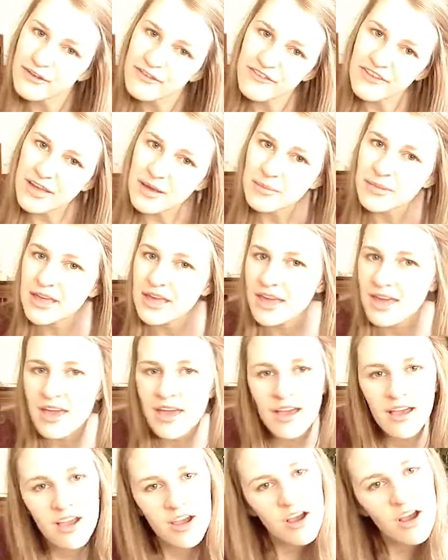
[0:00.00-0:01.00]
like
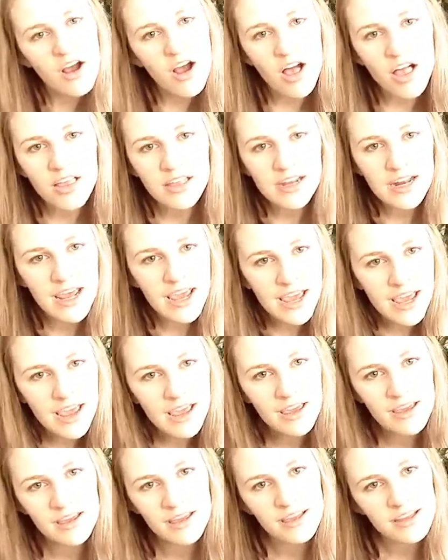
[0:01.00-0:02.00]
family
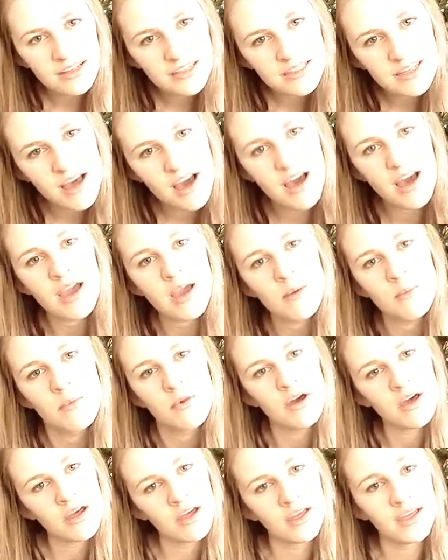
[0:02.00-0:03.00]
holiday time,